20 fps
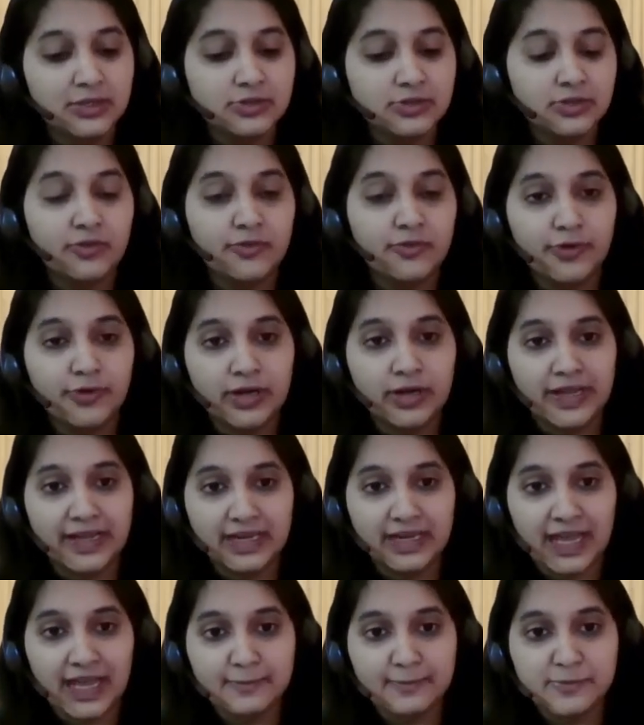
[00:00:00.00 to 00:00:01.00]
So for
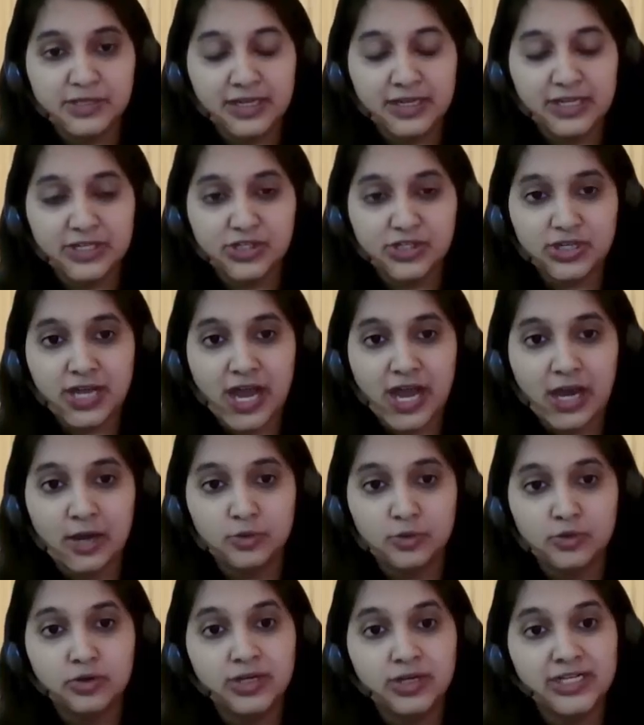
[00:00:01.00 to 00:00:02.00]
encapsulation,
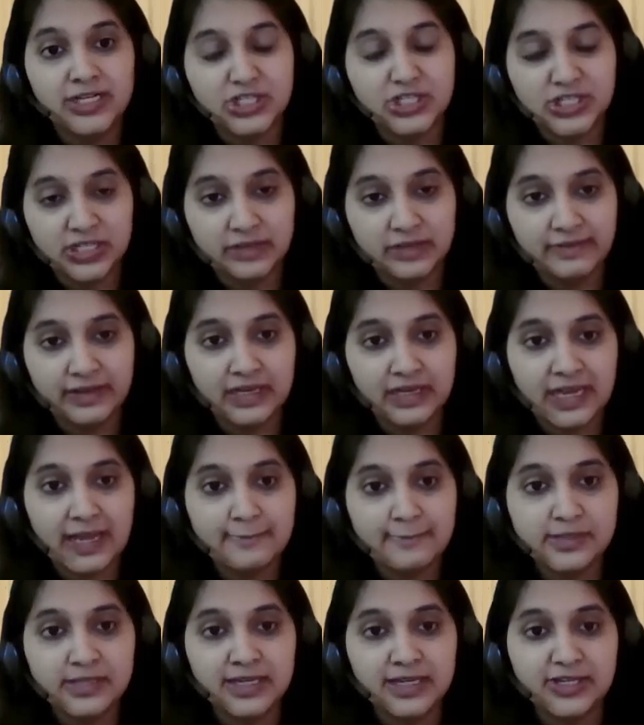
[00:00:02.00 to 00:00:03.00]
how do you achieve
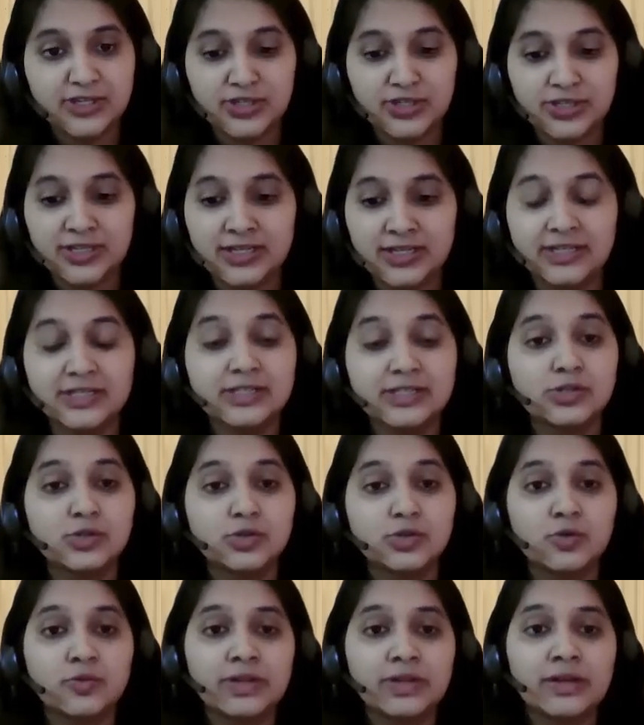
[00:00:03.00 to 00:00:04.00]
encapsulation is
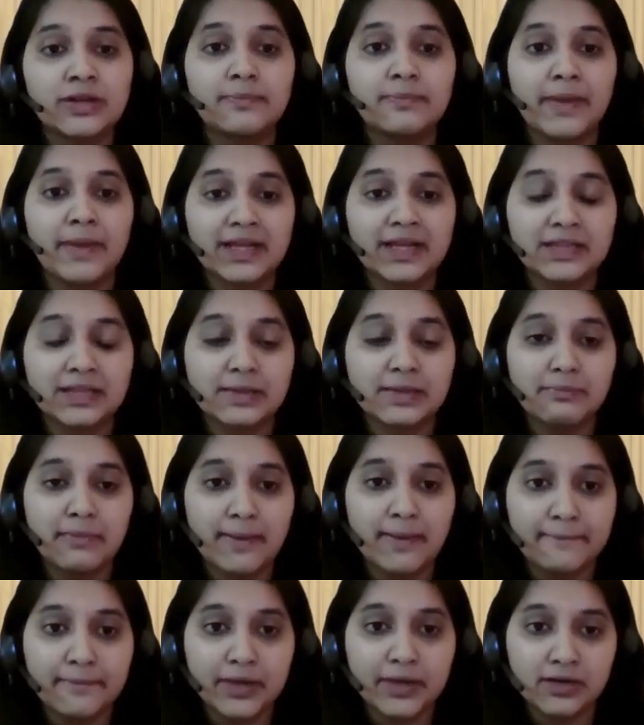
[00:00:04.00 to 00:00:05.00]
you will make the
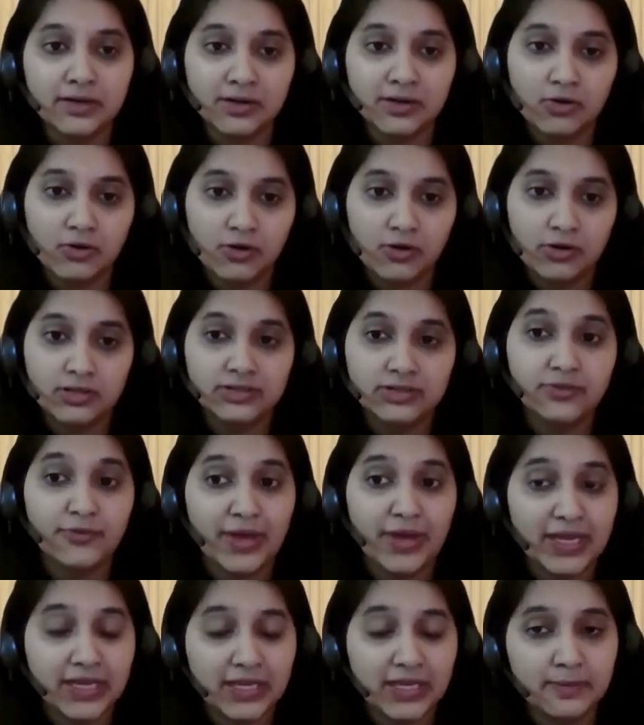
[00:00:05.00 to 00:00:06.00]
member or the
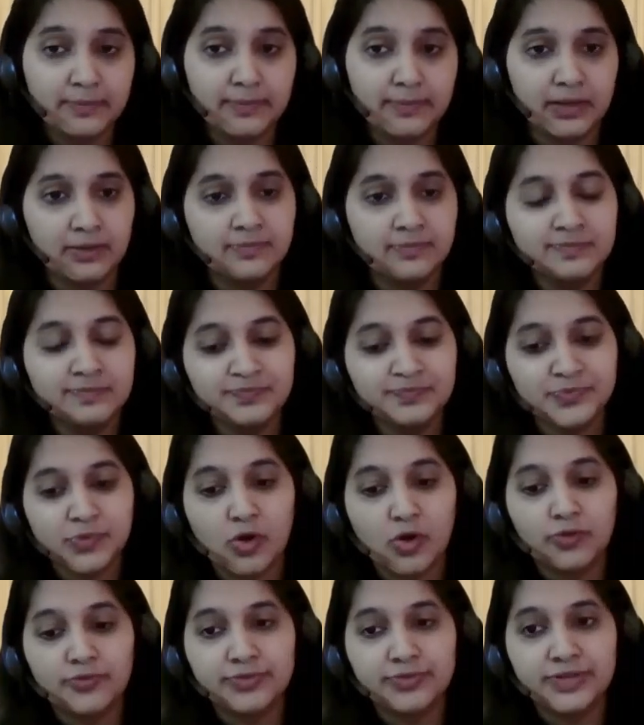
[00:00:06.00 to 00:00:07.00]
variable
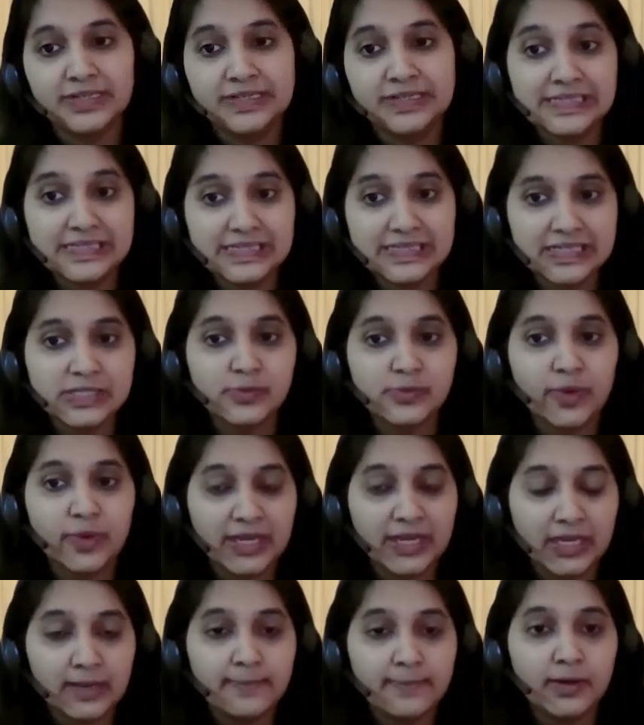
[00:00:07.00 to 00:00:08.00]
of the instance
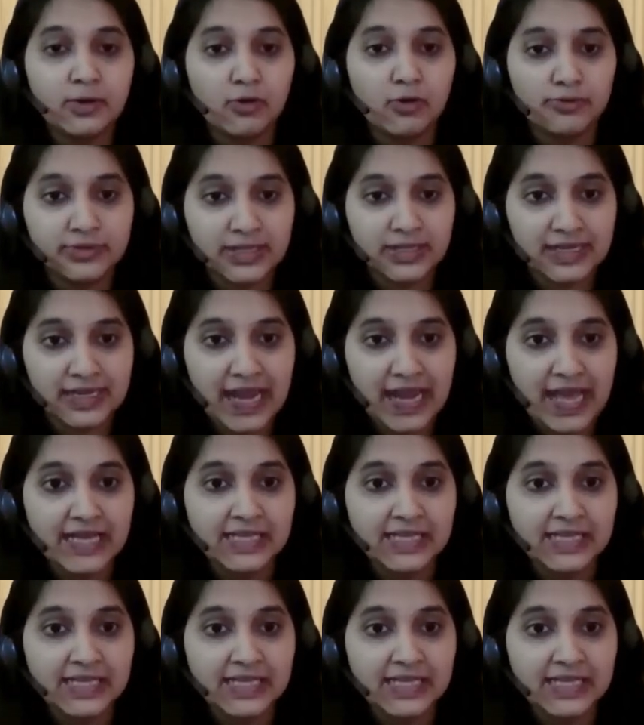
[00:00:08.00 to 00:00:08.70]
variable of the